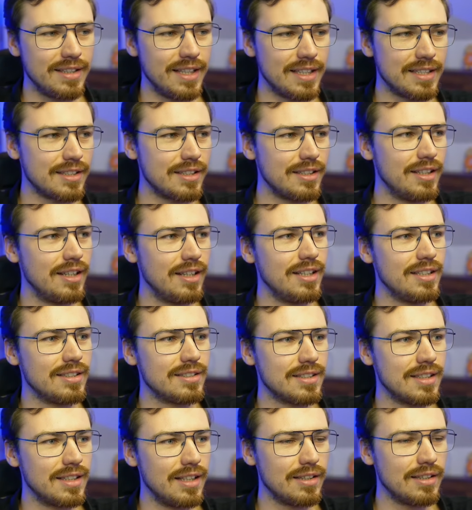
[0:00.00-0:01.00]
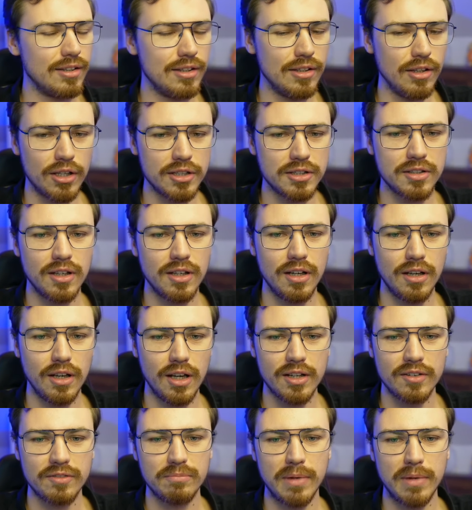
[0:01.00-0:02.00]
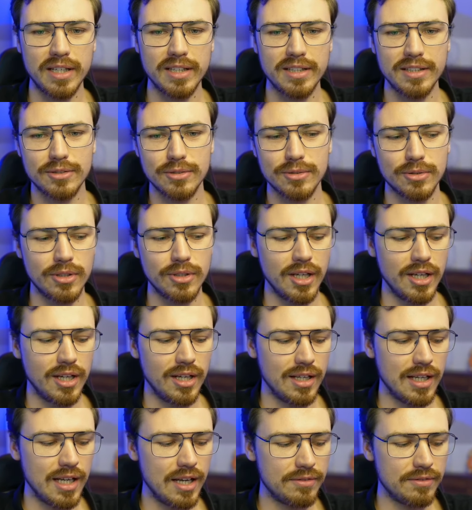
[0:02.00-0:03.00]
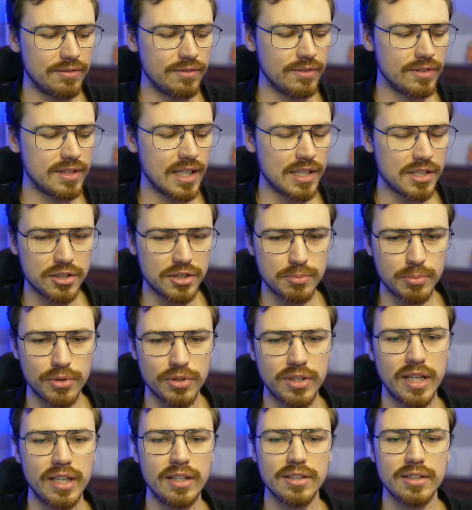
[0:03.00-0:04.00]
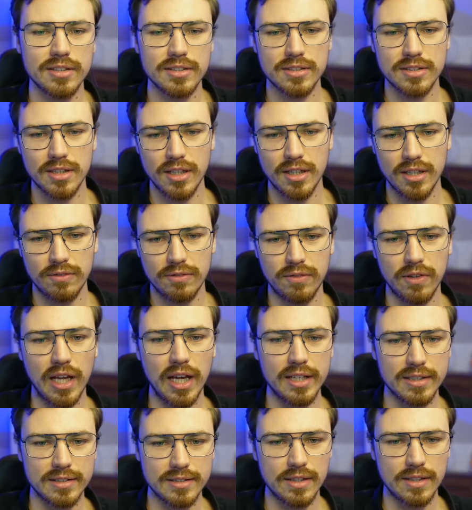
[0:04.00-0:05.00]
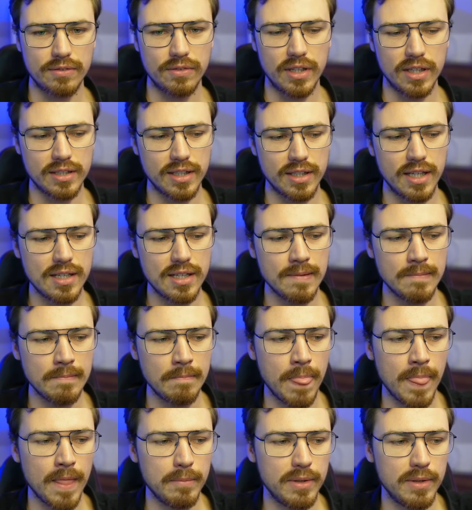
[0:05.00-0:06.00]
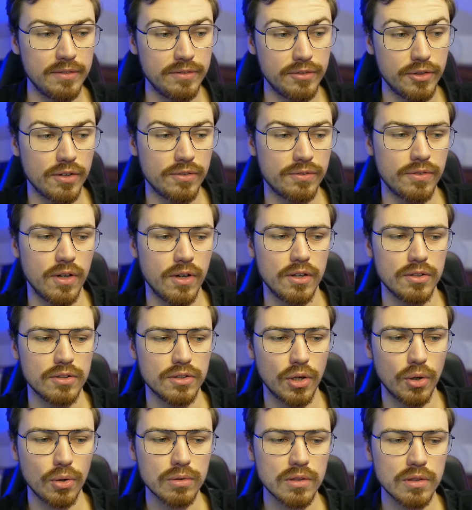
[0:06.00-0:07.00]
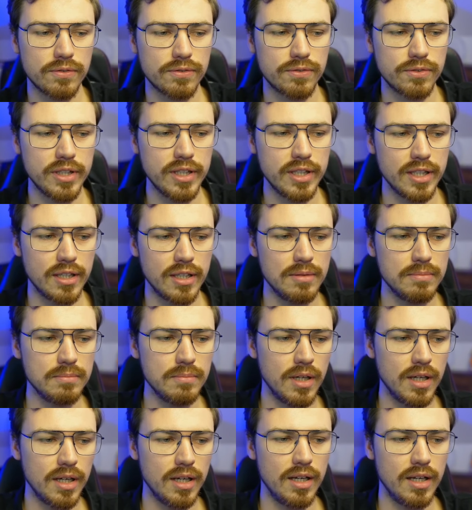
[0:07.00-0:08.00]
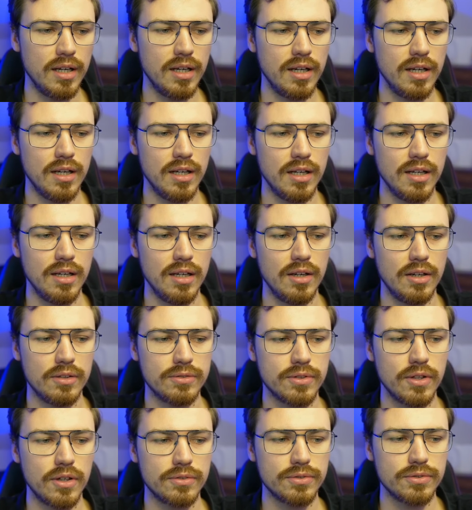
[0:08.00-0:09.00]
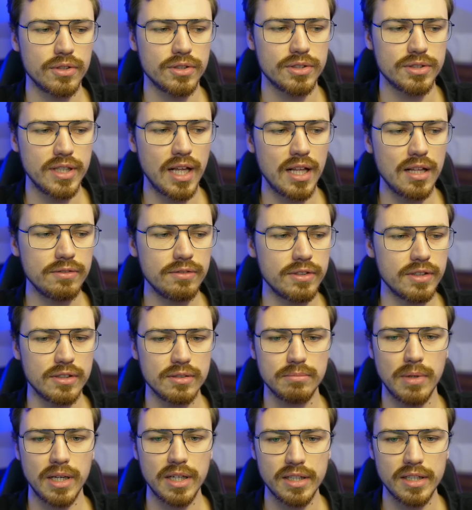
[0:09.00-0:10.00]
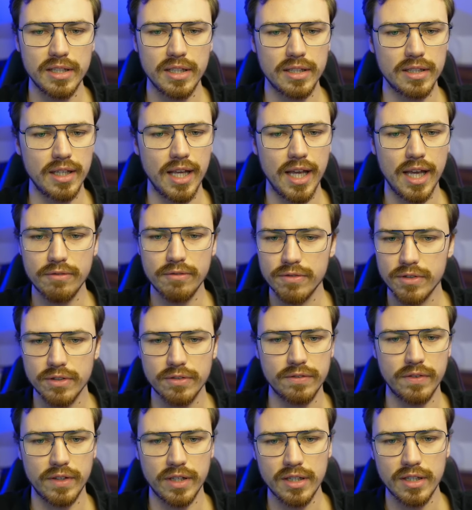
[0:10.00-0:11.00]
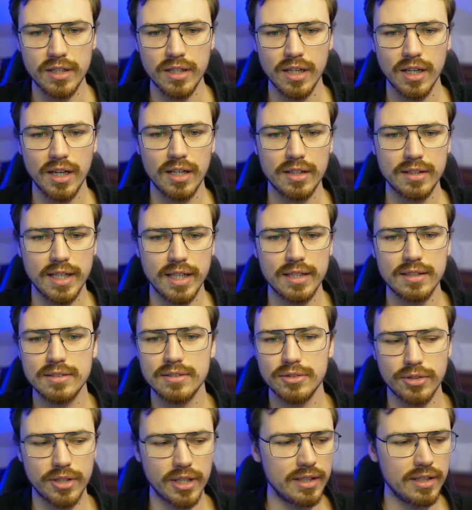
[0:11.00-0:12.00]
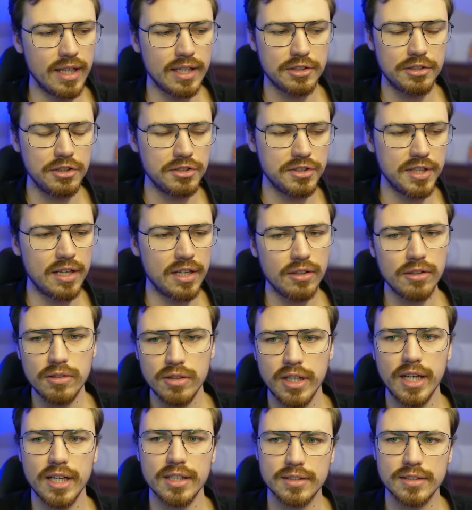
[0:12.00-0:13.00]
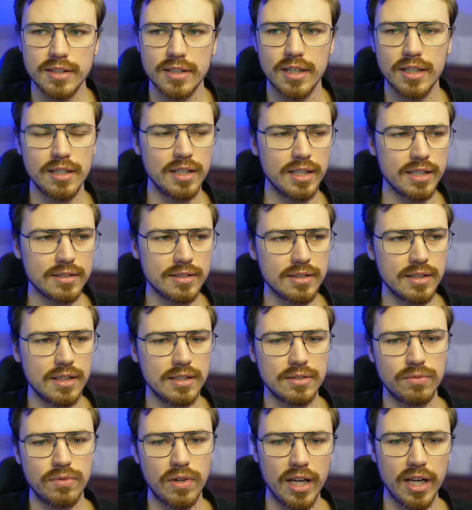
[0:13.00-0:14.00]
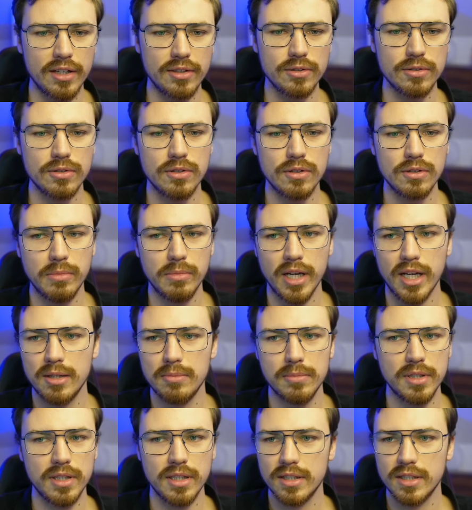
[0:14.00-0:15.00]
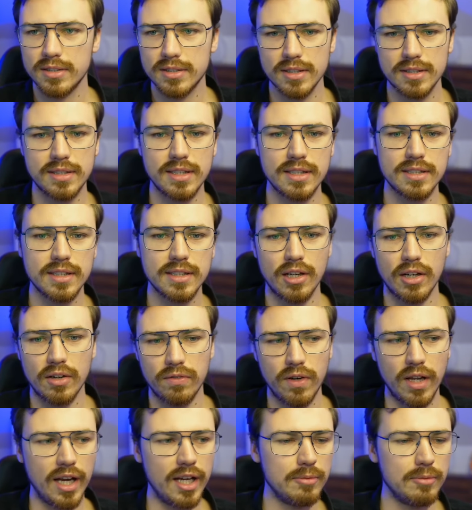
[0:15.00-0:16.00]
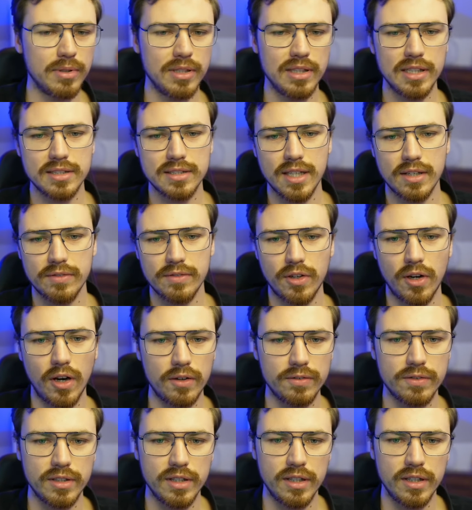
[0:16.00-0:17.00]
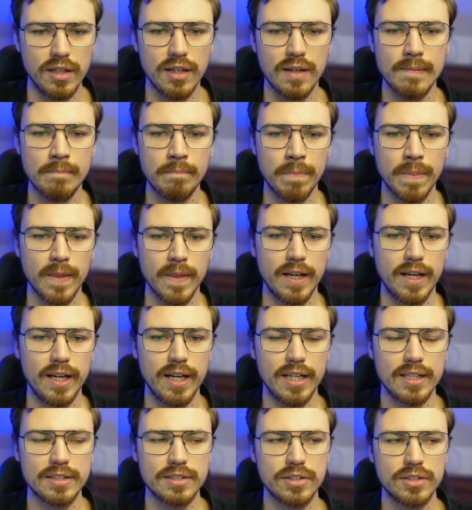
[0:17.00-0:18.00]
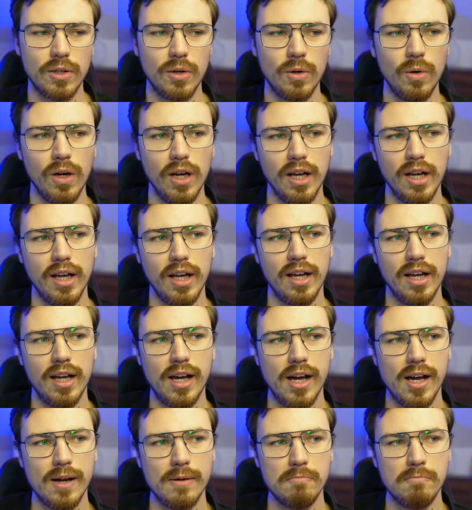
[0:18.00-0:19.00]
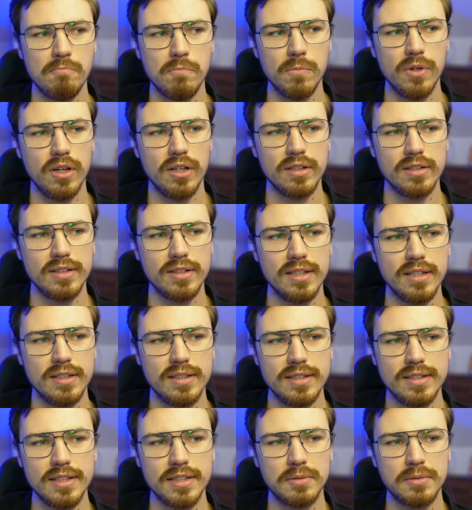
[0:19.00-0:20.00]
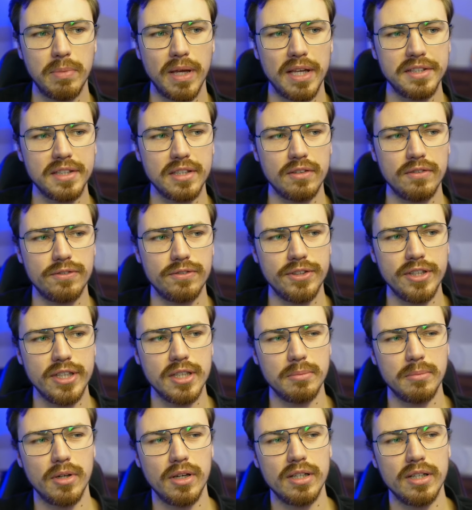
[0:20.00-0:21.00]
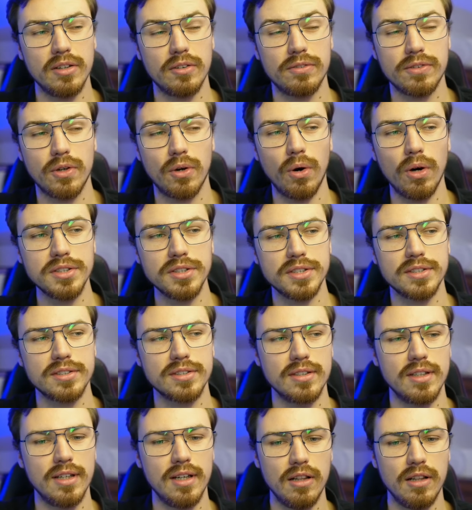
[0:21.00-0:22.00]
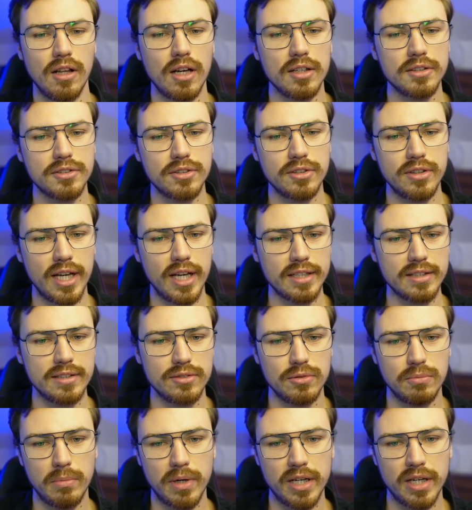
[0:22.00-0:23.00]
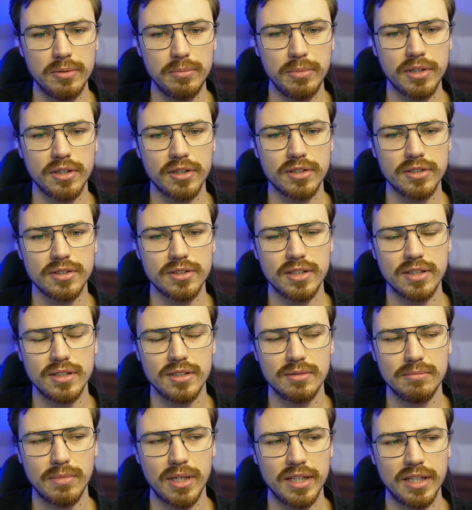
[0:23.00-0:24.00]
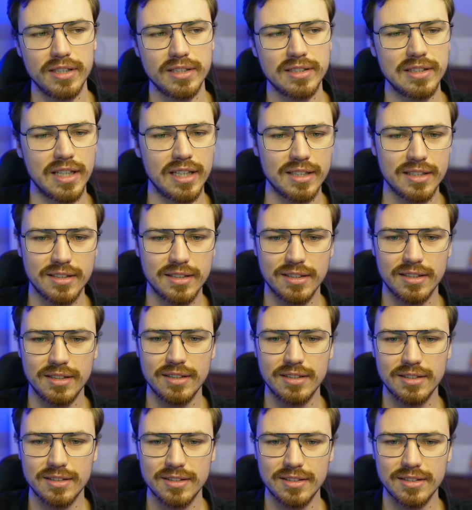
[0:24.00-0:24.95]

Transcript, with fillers: takes a, it's a lot a lot of money to have such a spontaneous uh, flight and stuff like that. But if you have total freedom uh, uh, of of yourself and money and everything, then you can actually decide. Oh yes, uh, let's let's fly to Miami. It's a six hour flight, but let's have a coffee there. Uh, so um, this is basically freedom. And of course, it's a lot connected to money because uh, money is like the